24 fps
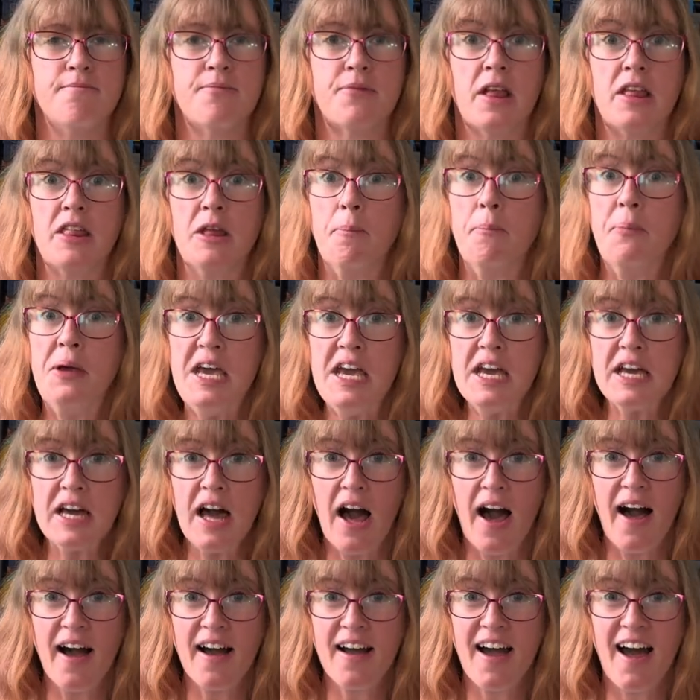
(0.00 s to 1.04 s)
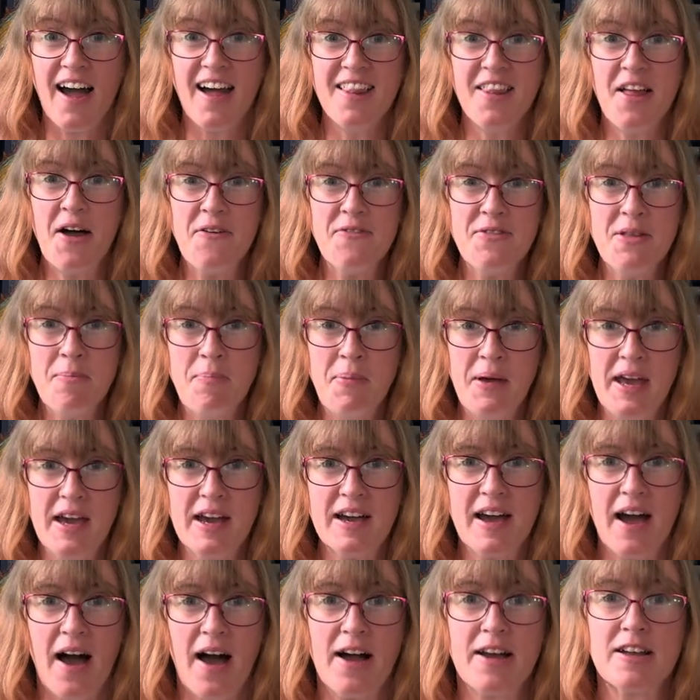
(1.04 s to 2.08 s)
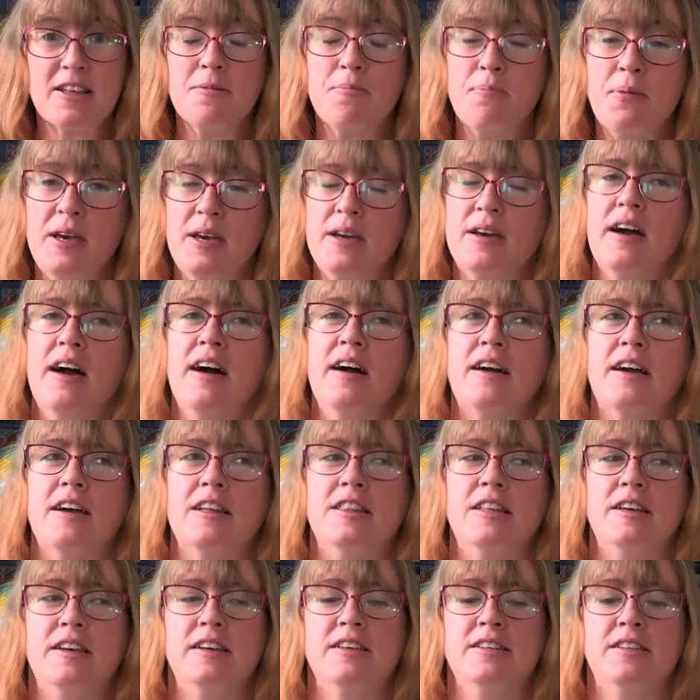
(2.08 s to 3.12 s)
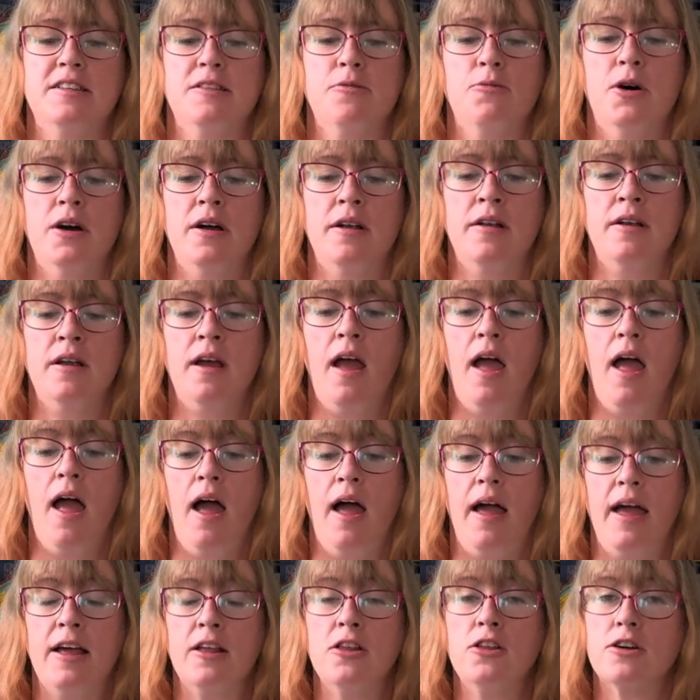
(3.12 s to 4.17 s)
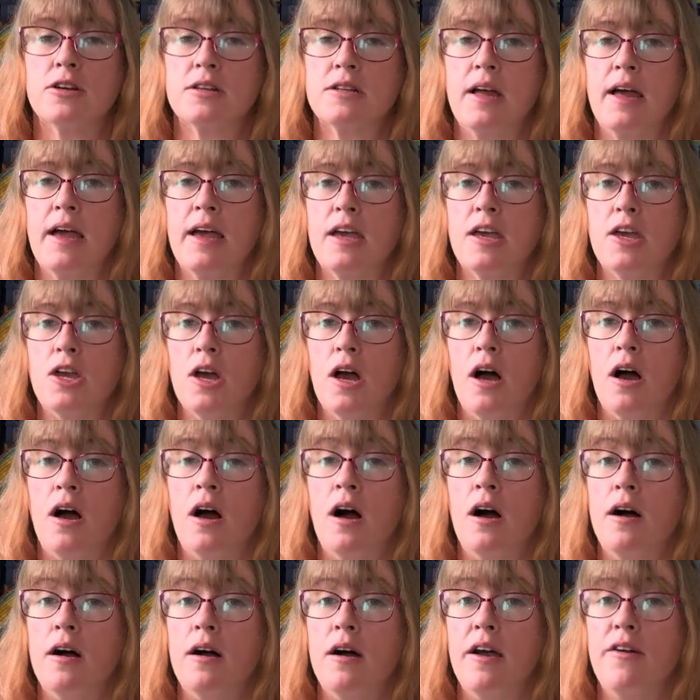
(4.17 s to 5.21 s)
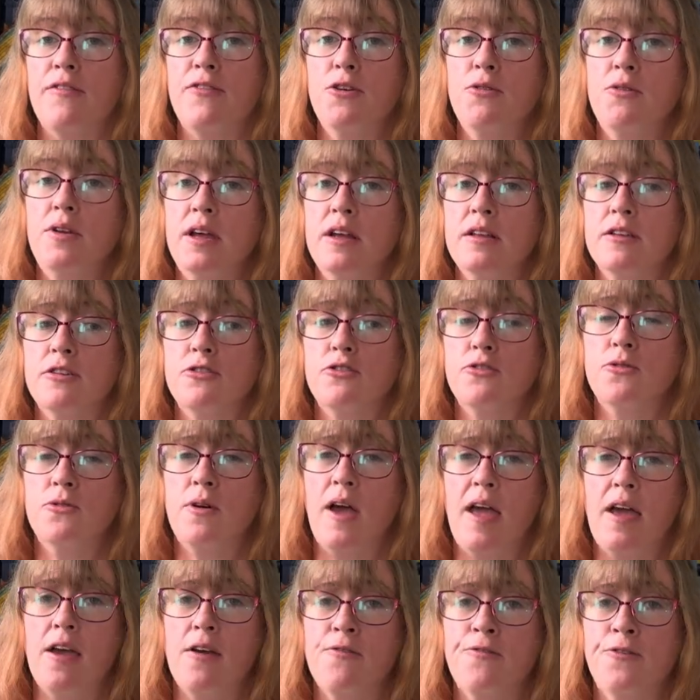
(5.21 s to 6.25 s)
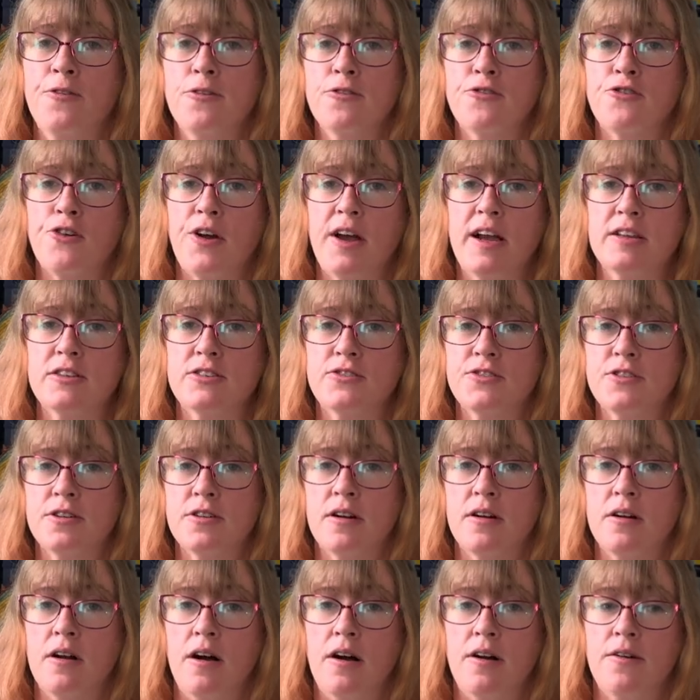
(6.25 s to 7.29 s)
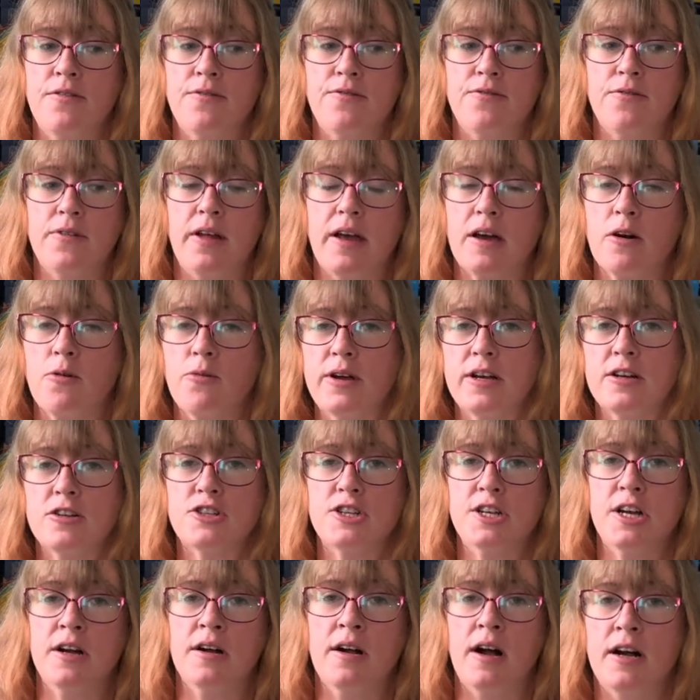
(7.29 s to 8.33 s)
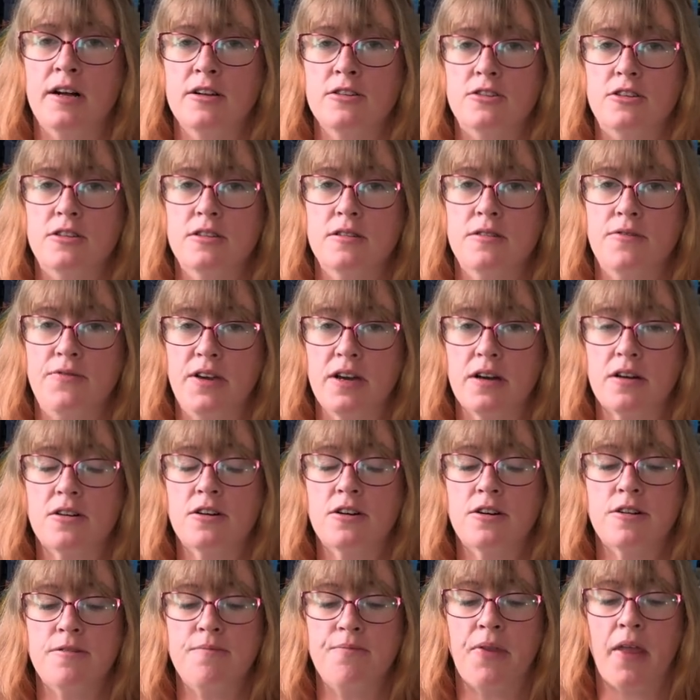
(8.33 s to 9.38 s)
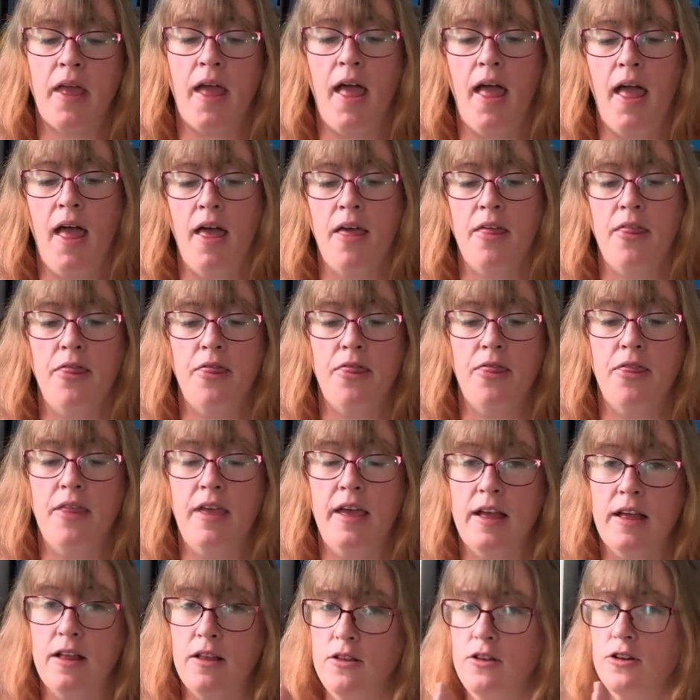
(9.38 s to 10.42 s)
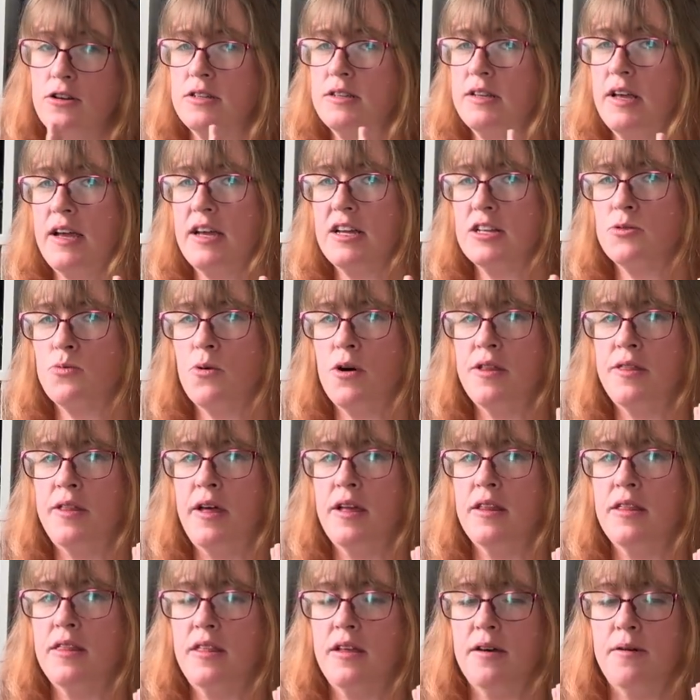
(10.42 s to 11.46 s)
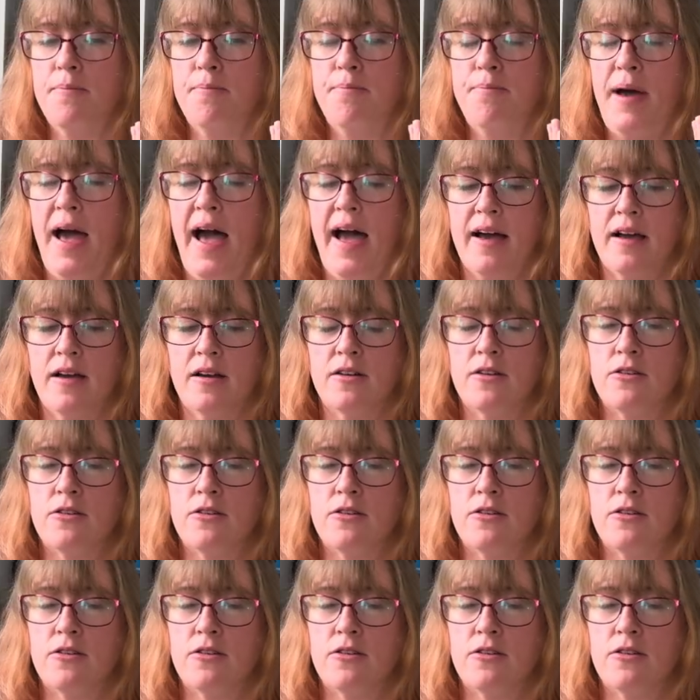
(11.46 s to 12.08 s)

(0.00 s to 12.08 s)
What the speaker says: the peacock. I love the peacock. The peacock, I think, is the one, it looked like if you need to do a full transfer of like a wheelchair onto the vehicle, it looks like it's one that the back